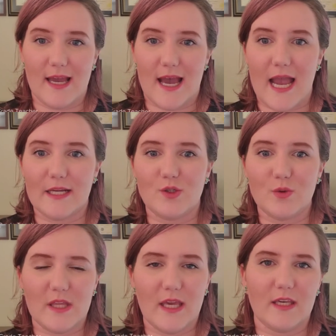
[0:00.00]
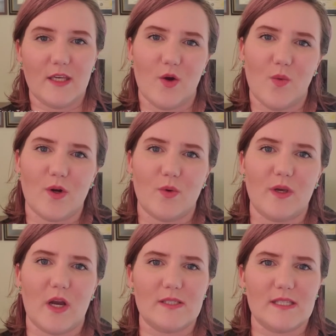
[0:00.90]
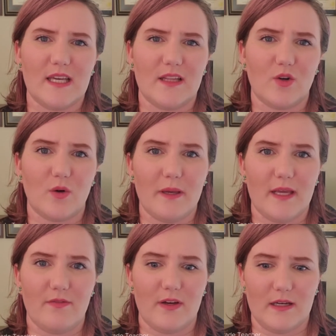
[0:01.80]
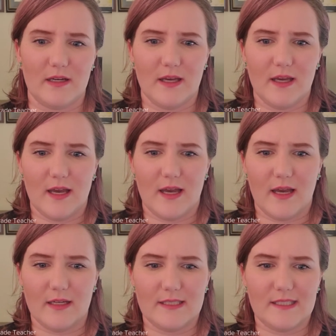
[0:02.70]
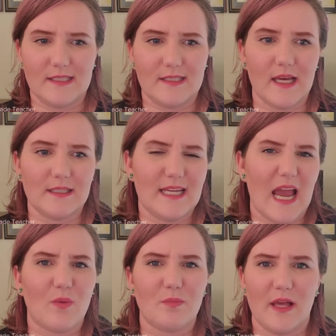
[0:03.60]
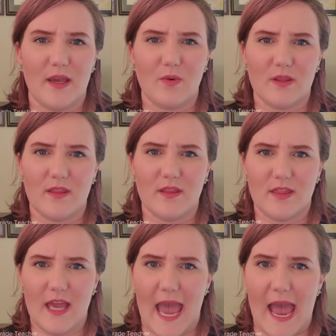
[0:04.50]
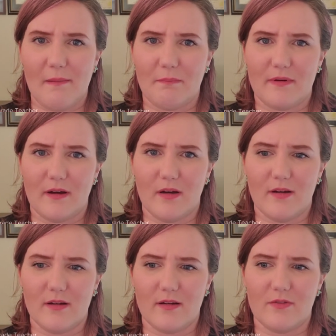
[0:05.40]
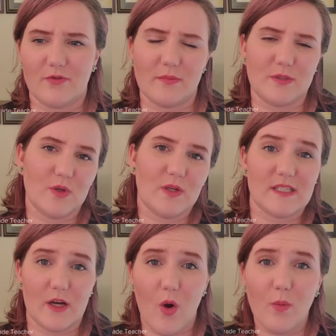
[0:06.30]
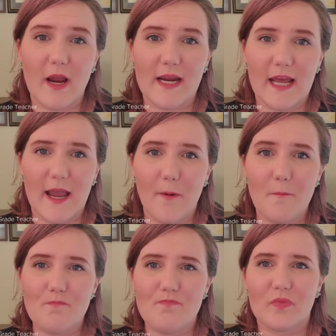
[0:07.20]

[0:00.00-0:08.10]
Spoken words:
I do think, we are seeing a little bit of a downplay with the app from students at home right now.